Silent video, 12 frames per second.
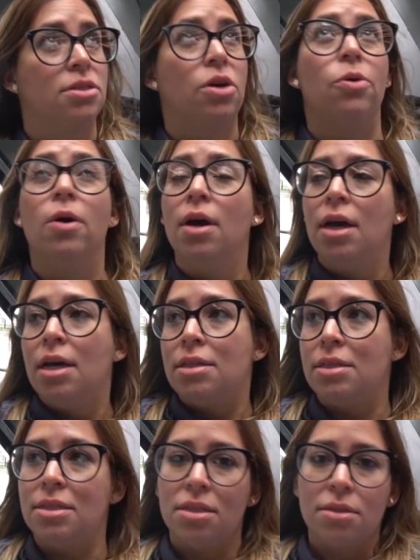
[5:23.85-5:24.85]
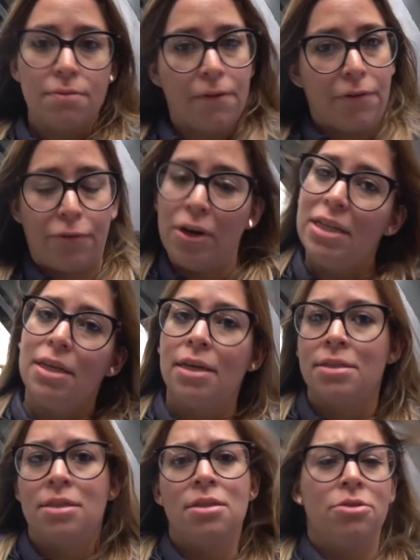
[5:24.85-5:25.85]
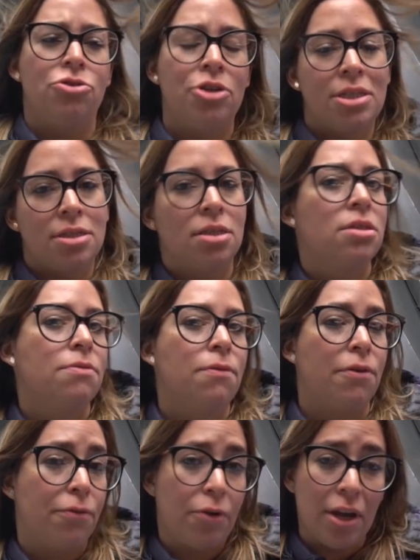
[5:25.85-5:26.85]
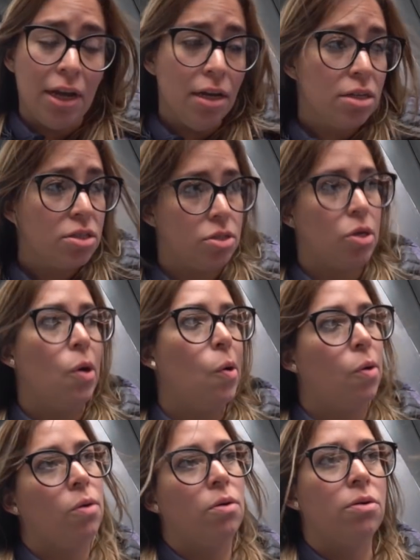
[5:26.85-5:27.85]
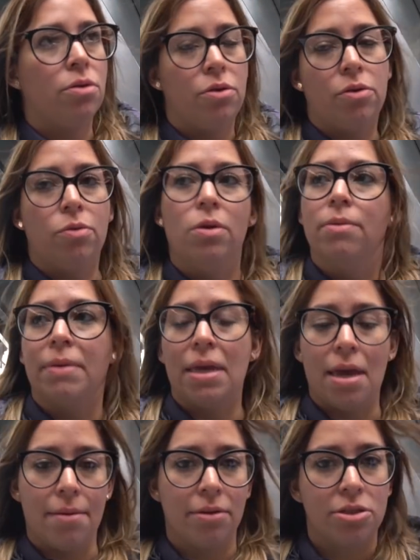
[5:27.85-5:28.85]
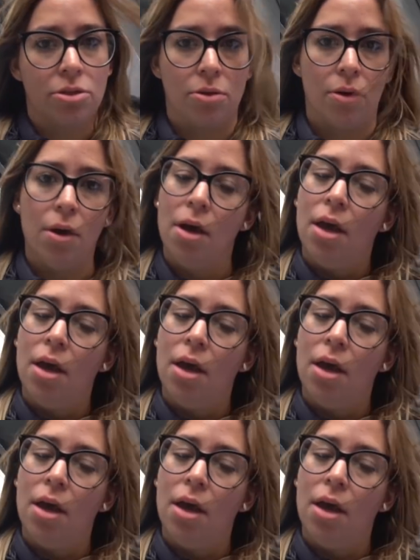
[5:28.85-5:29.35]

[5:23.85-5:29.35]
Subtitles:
So this is for free, the entrance is for free, so you will be able to